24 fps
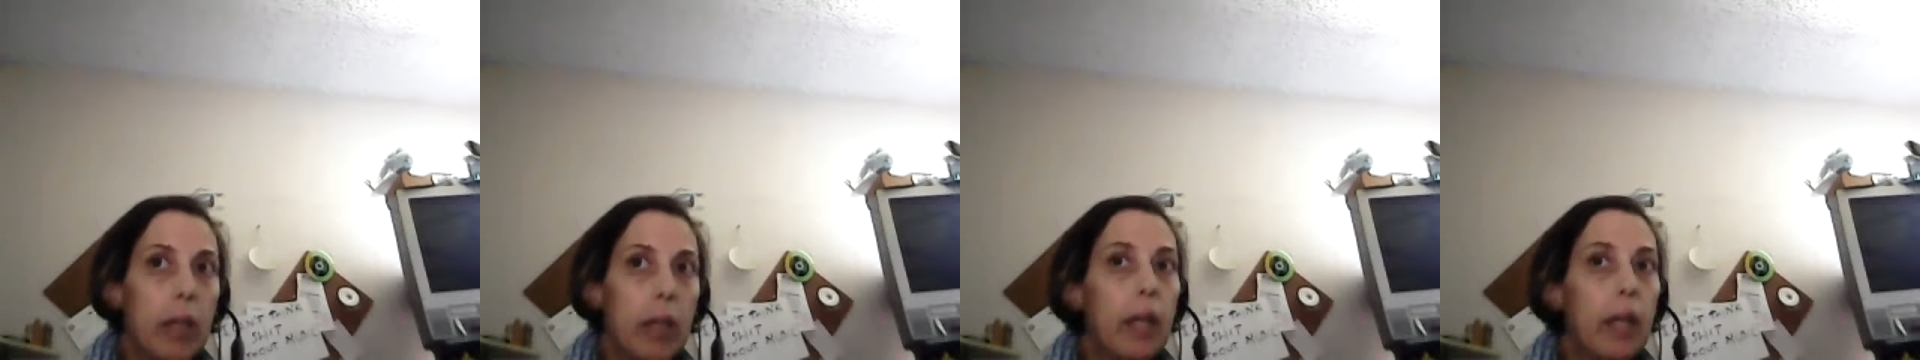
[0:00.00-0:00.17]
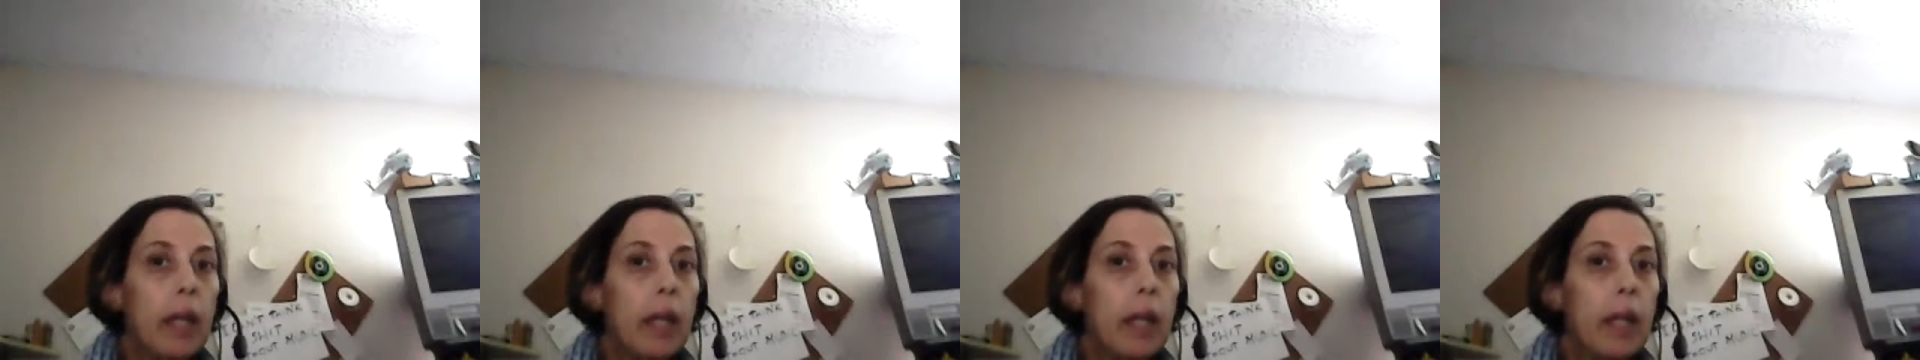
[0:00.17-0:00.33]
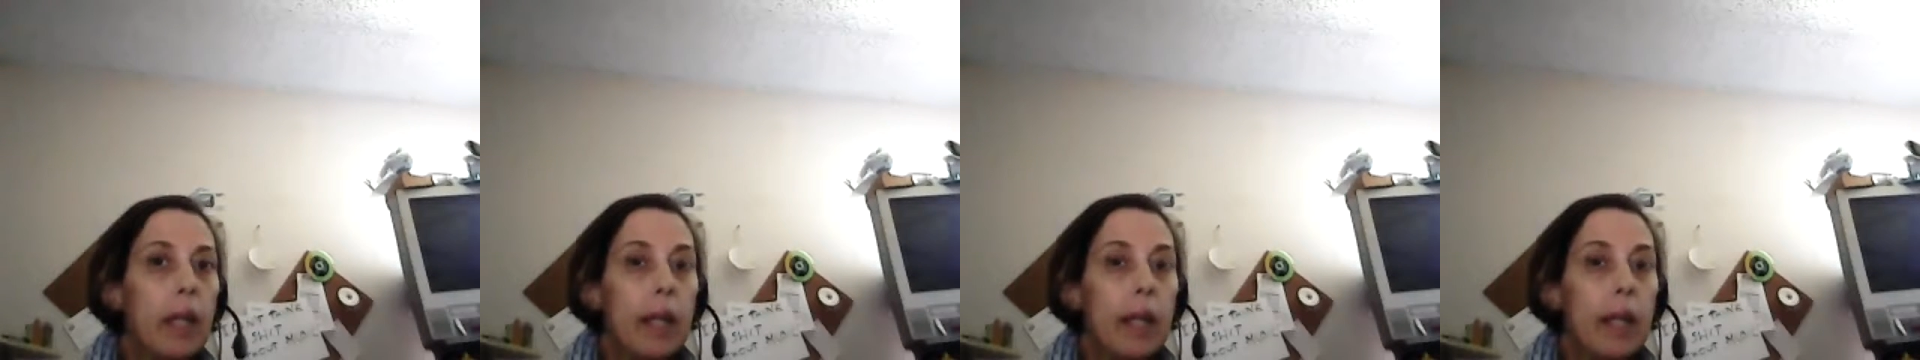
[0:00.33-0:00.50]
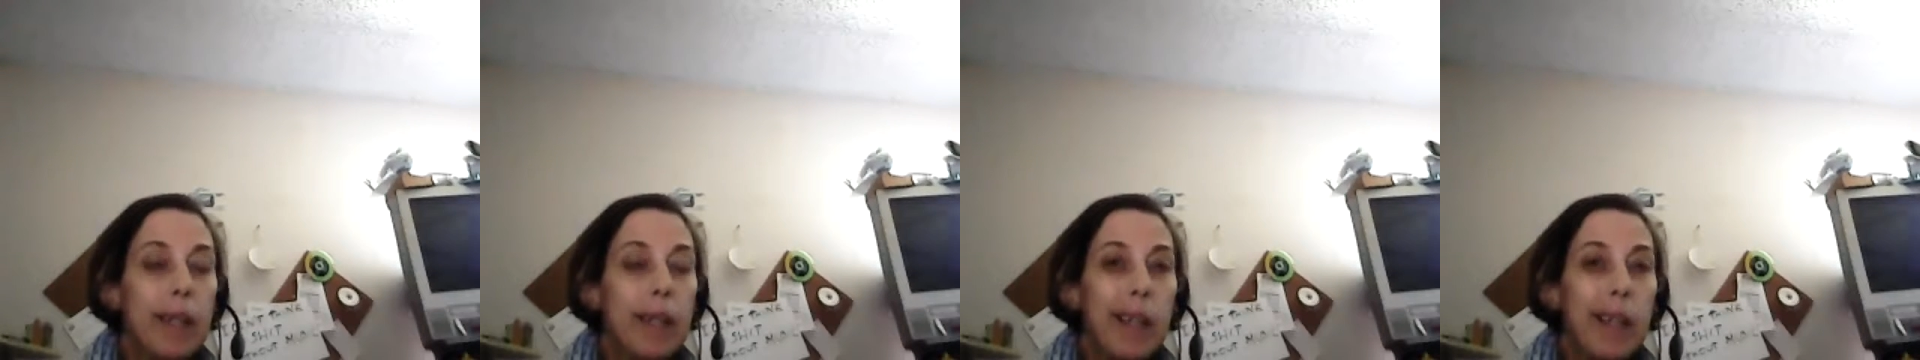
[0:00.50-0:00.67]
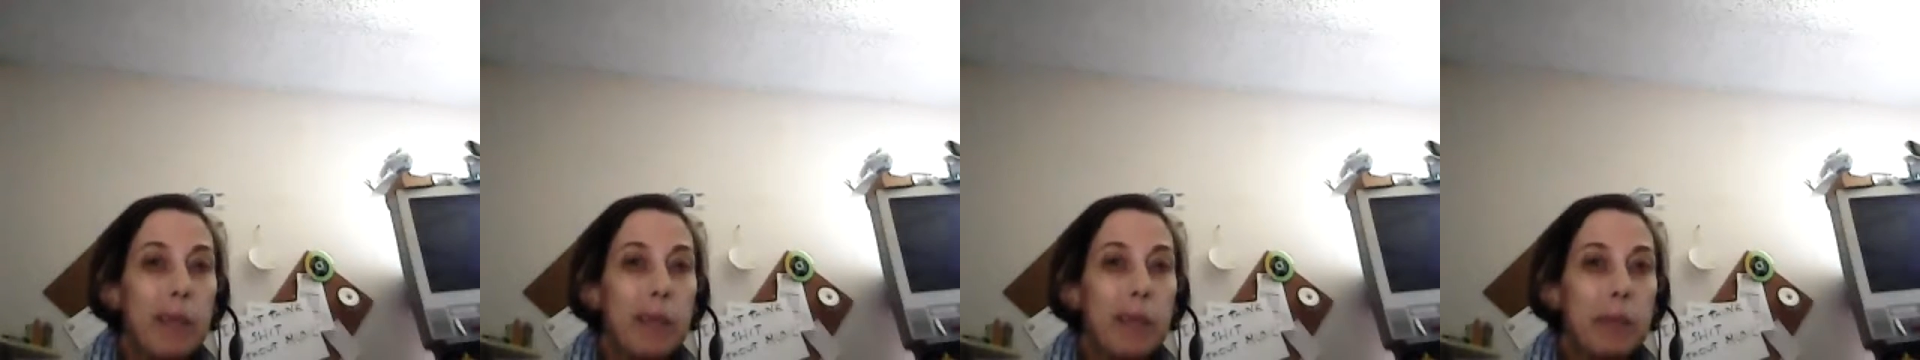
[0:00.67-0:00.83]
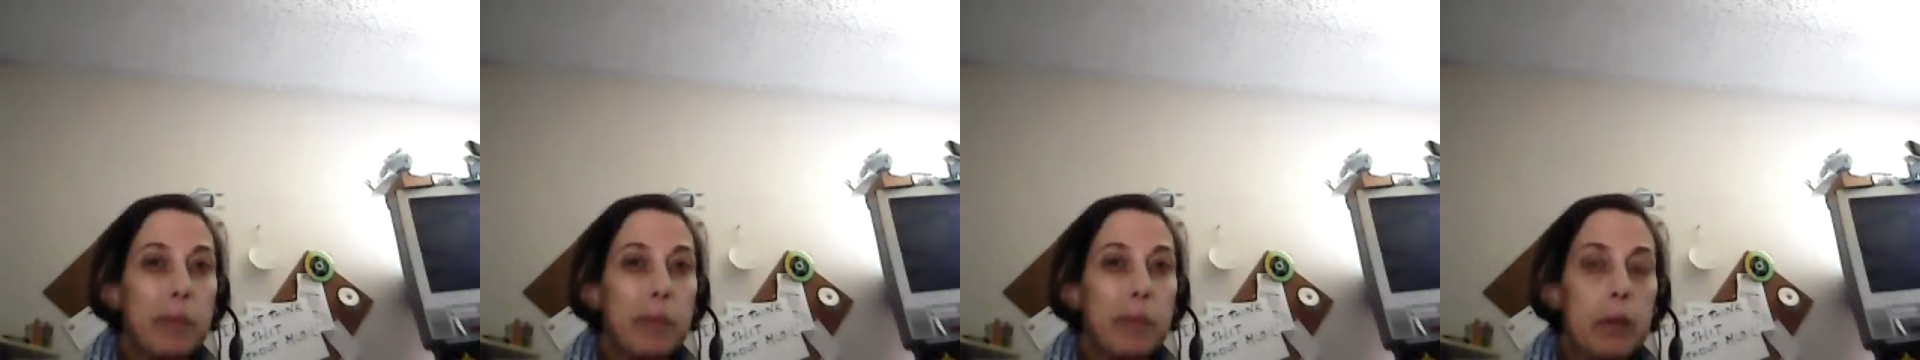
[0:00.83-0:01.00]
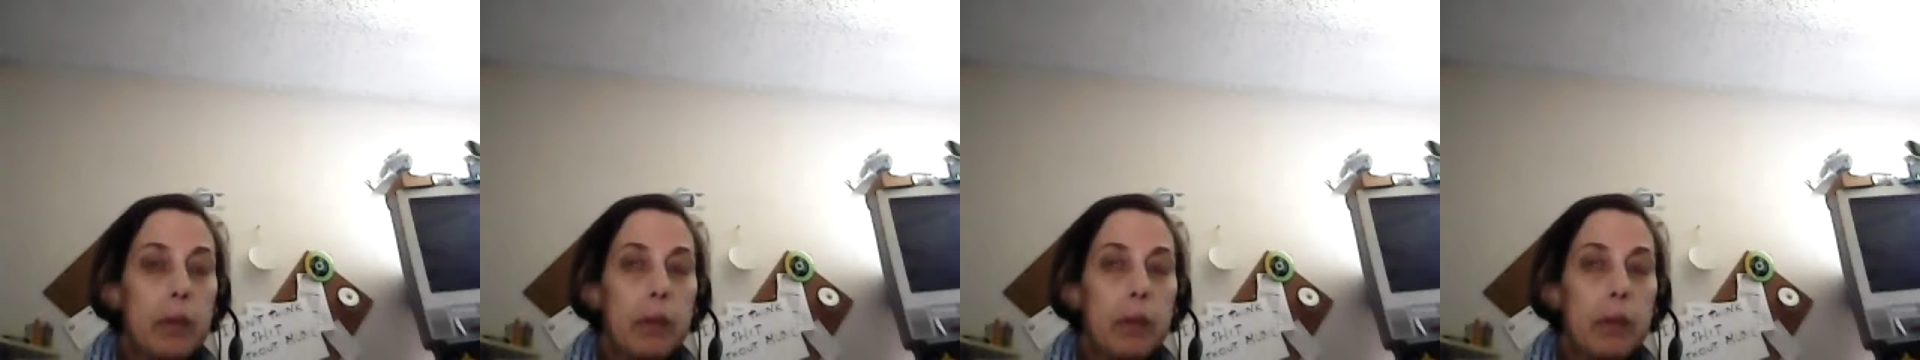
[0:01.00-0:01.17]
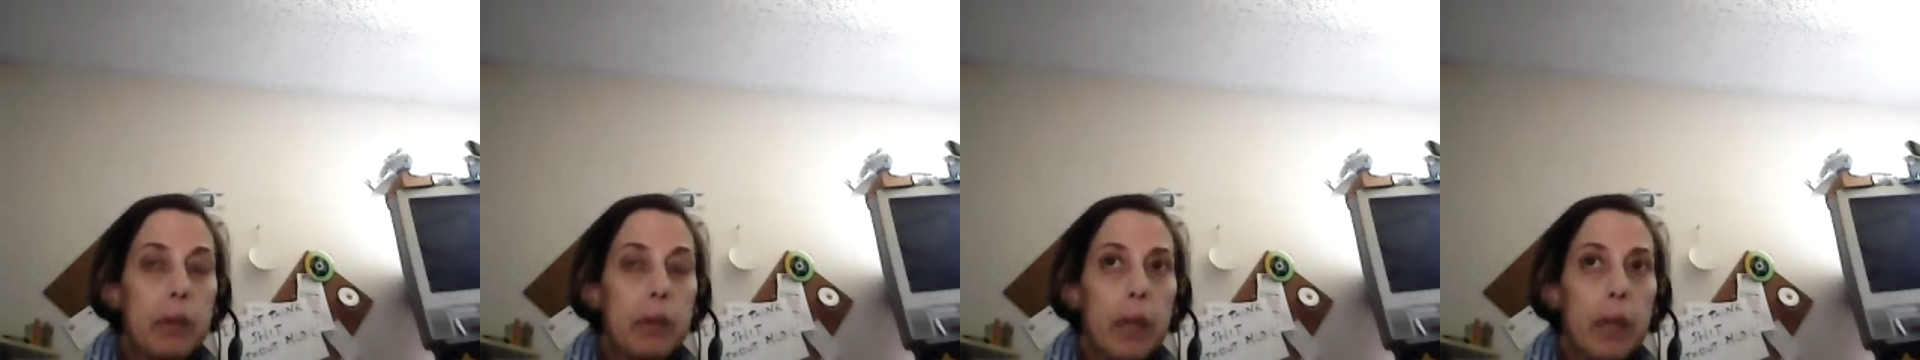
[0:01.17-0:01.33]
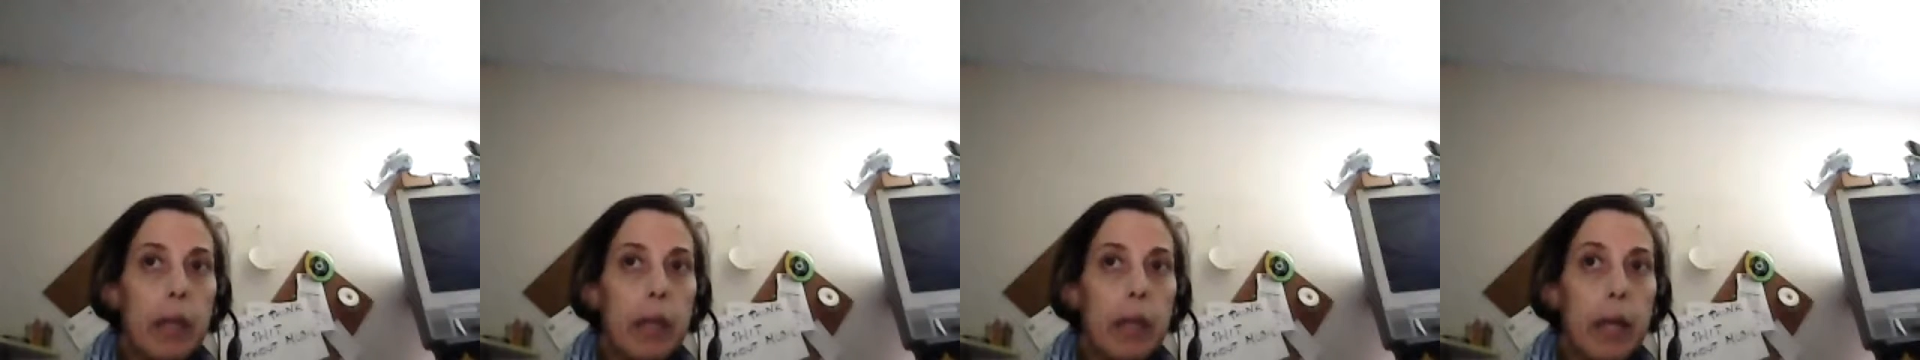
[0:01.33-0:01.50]
and to get food and
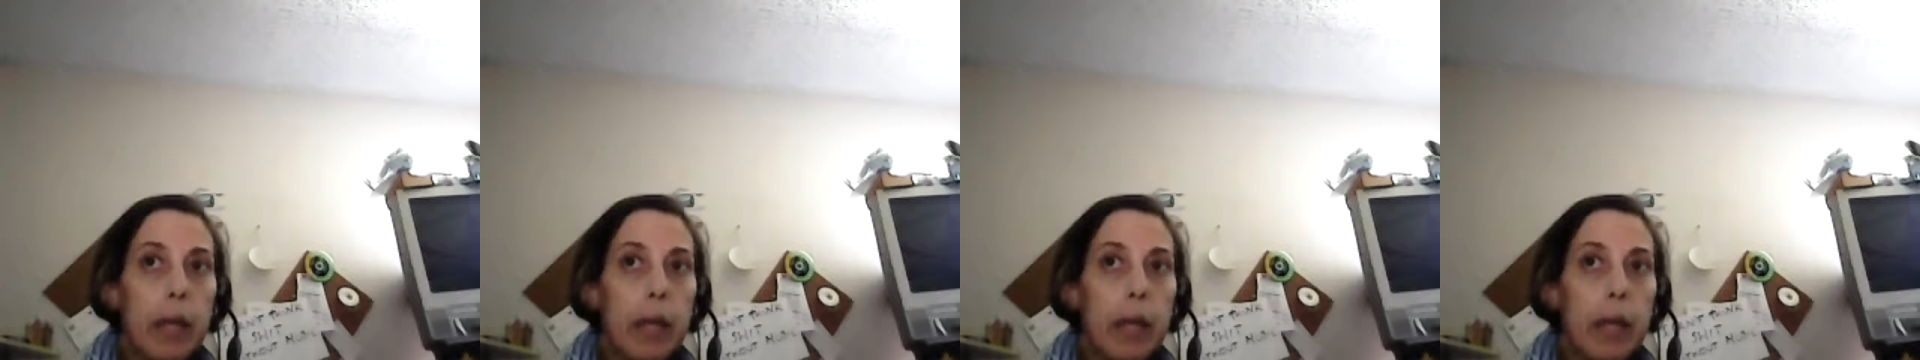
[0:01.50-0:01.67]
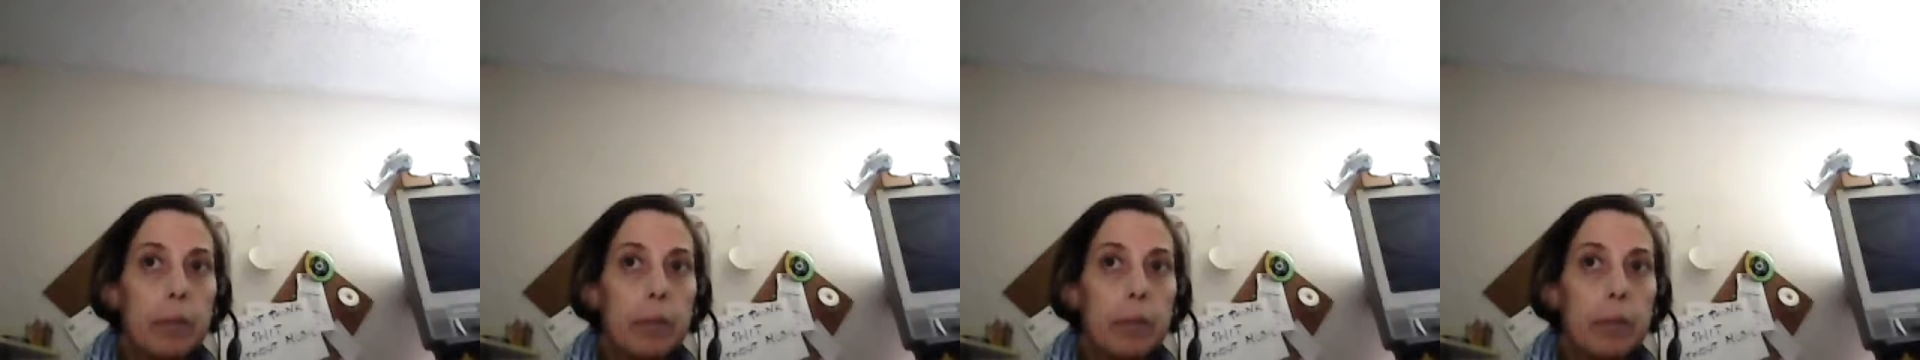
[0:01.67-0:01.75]
whatnot.